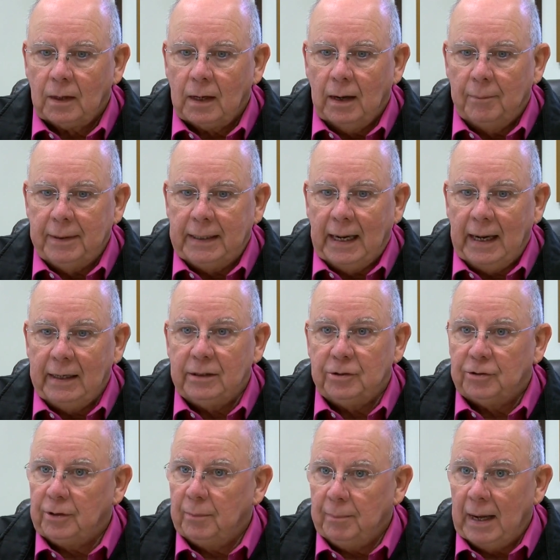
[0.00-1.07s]
I mean, I had to
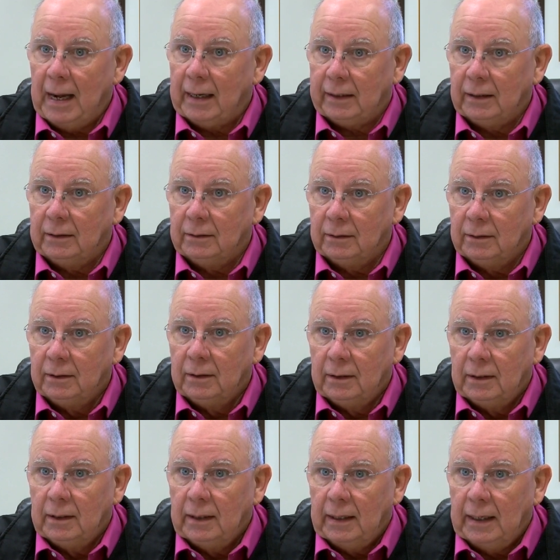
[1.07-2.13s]
sit back and,
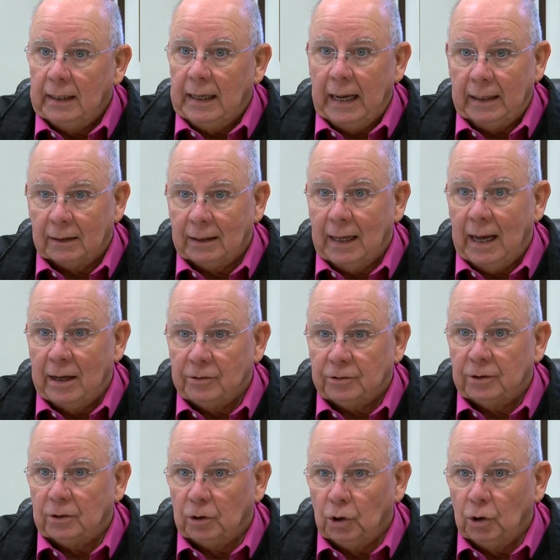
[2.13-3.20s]
and analyze
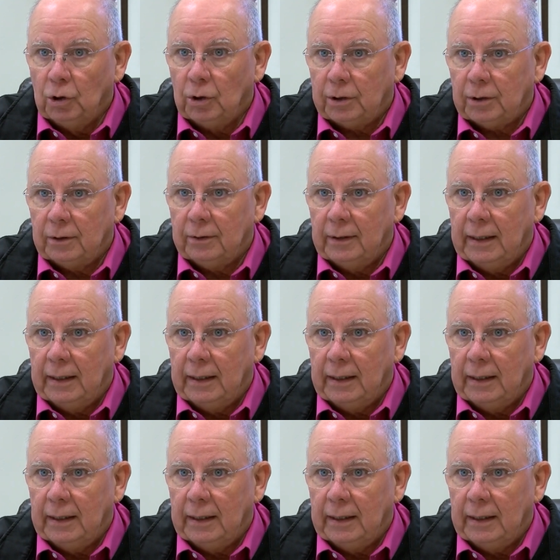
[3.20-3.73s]
and look